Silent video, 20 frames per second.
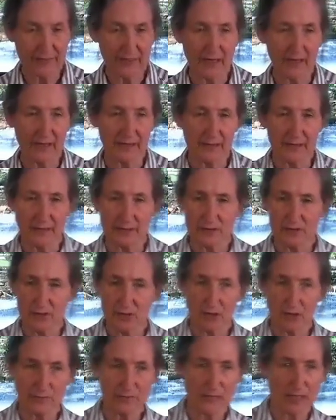the onion
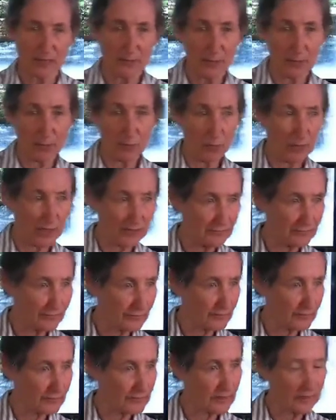chopped up on one
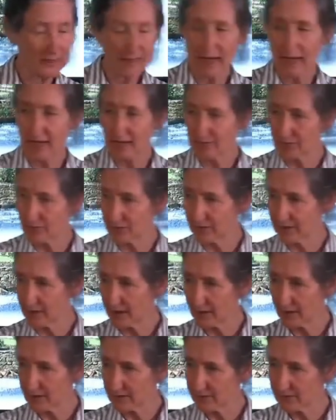foot and half on
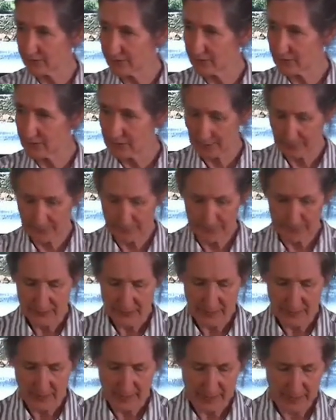the other foot,
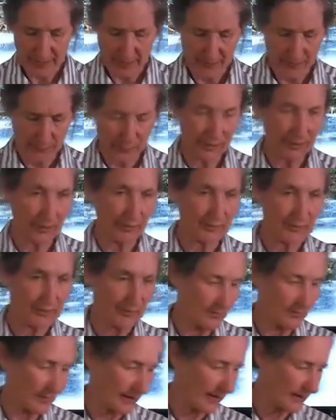and put him
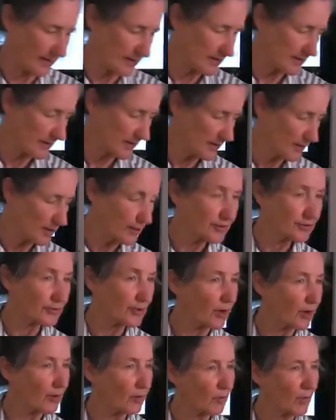to bed.
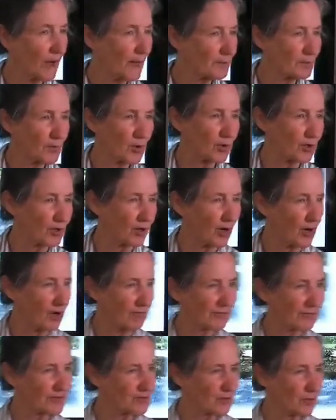Not one more
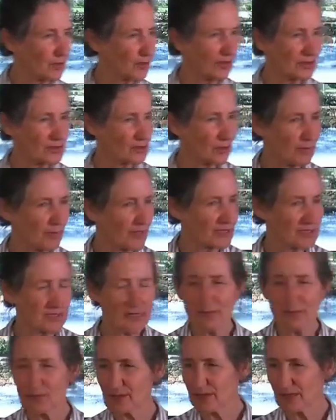cough. It's almost
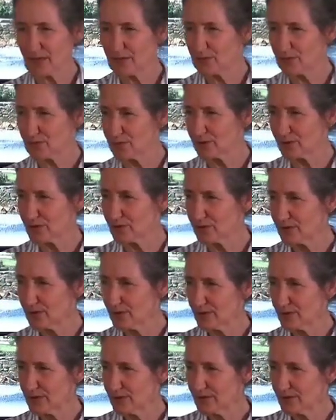unbelievable.
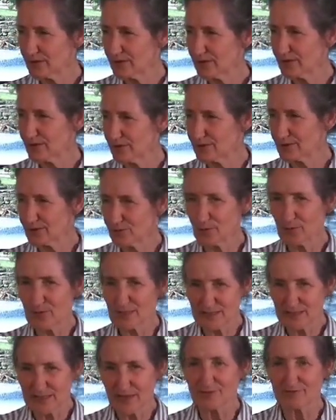You
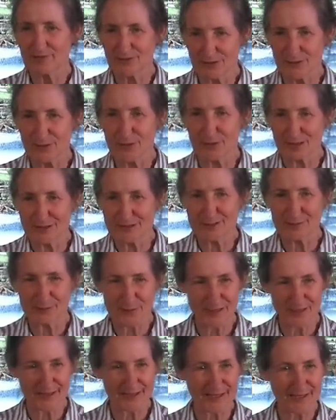almost have to do it to
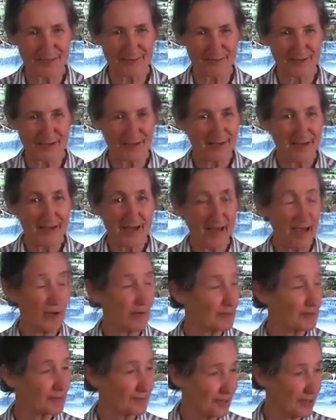believe
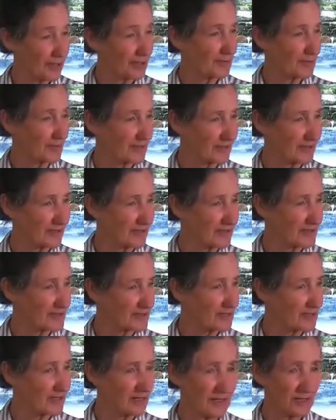how incredible it
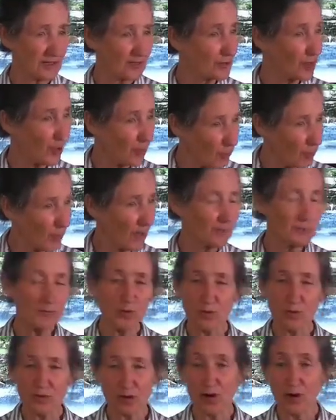is. Not one
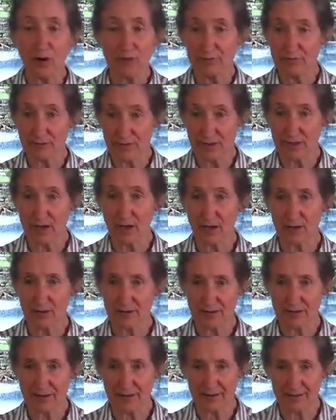more cough for the
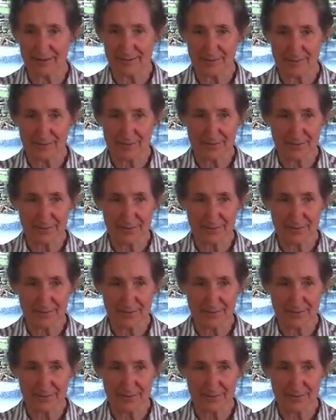whole night